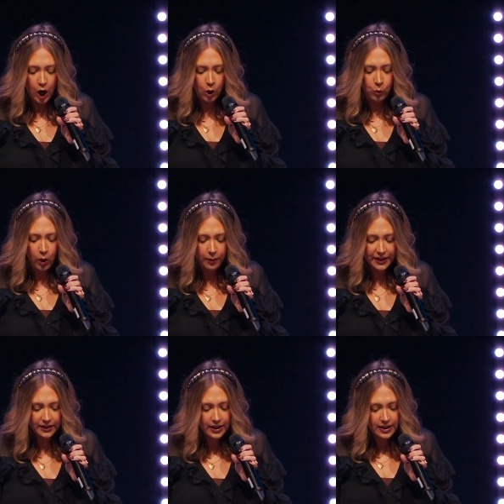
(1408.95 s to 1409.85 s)
a
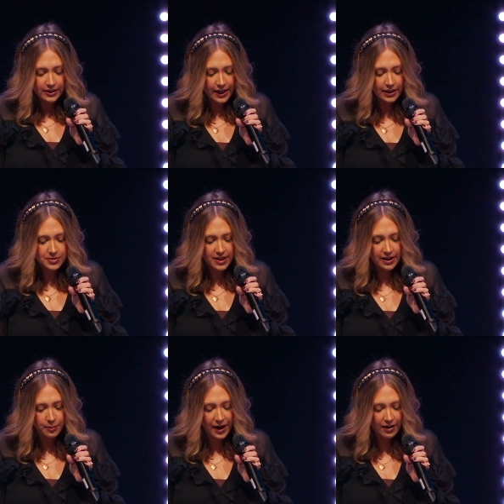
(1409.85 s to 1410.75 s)
woman came to
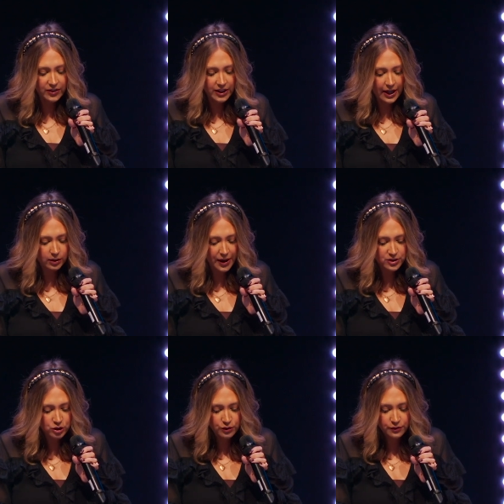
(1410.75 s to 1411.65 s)
him having an
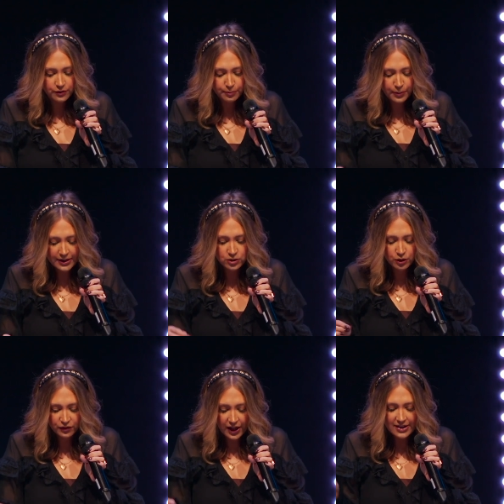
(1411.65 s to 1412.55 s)
alabaster
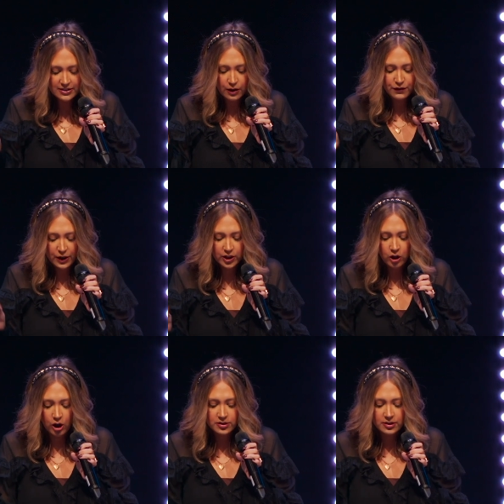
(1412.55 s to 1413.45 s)
flask of very
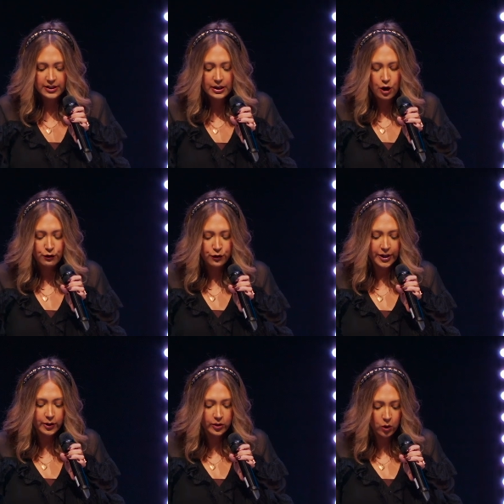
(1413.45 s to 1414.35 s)
costly
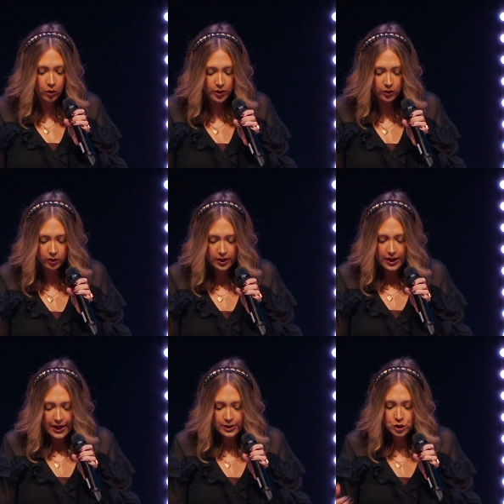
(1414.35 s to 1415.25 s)
fragrant oil,
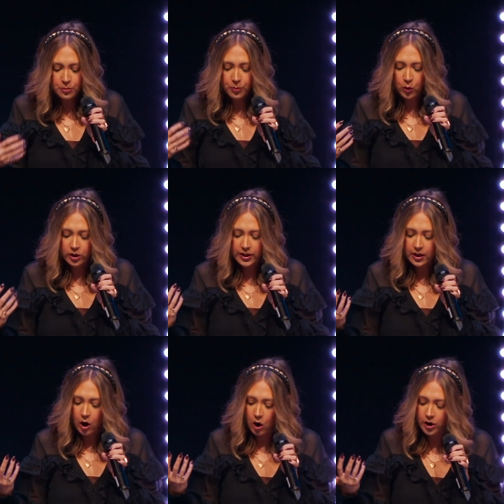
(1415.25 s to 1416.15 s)
and she poured
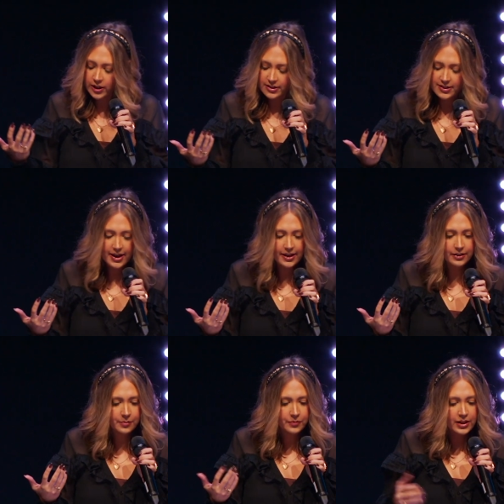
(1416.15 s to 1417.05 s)
it on his
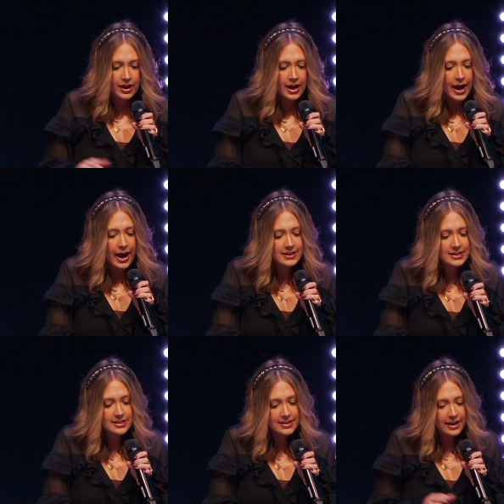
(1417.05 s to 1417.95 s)
head
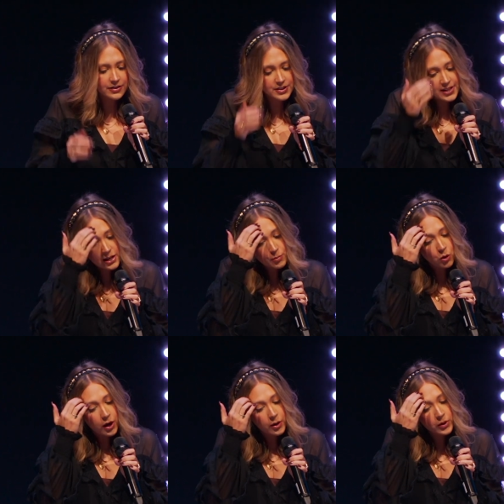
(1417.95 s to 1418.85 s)
as he sat at the
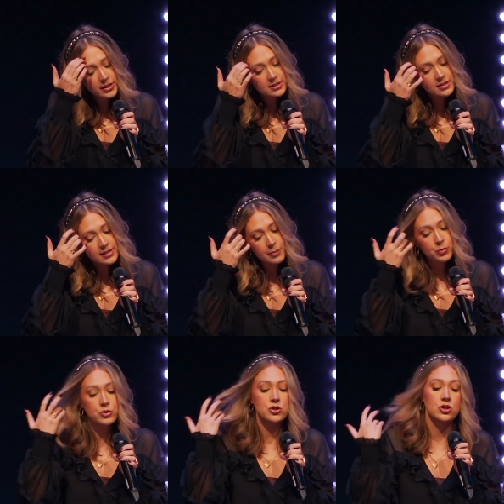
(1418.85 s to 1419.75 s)
table. And when his
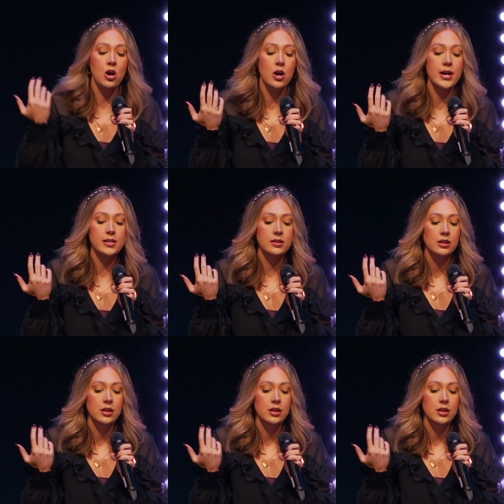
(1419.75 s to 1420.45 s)
disciples saw it,